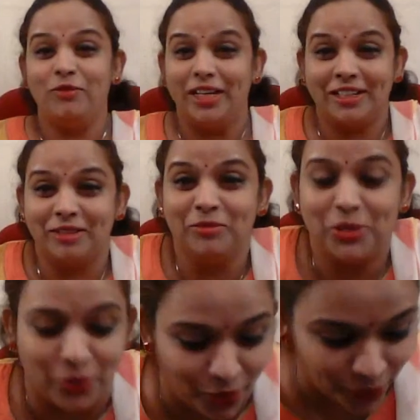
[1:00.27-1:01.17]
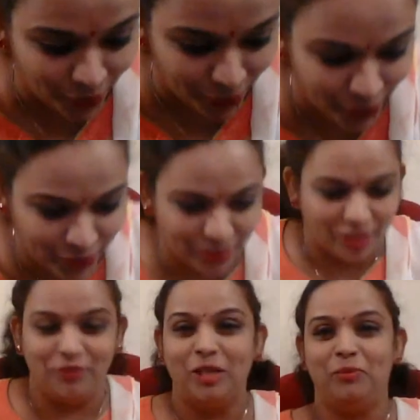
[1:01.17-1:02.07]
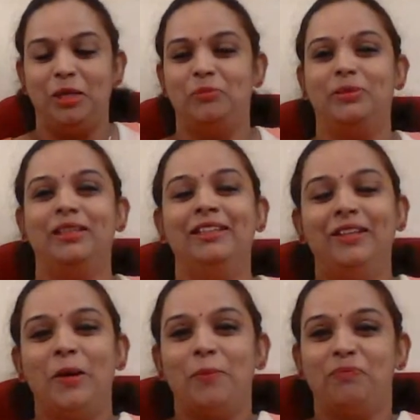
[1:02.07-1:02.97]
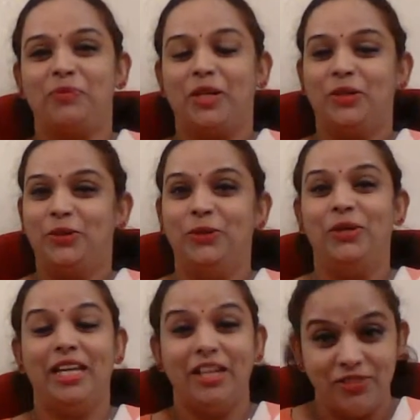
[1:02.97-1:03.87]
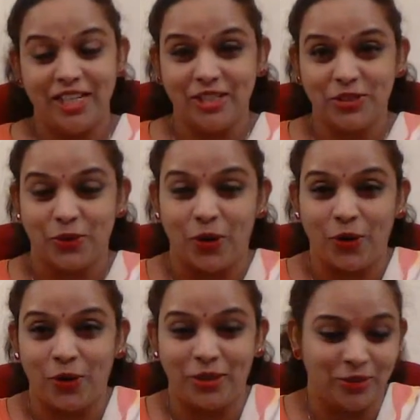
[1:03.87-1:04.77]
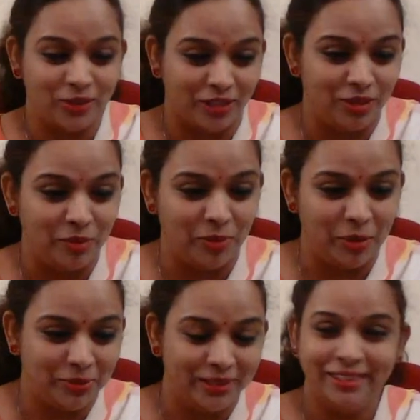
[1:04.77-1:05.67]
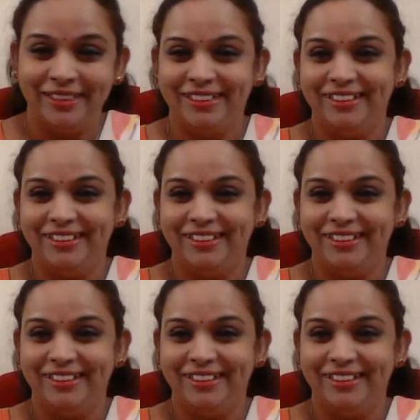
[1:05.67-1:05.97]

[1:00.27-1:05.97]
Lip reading: welcome to all you lovely people. Good evening to all you lovely people.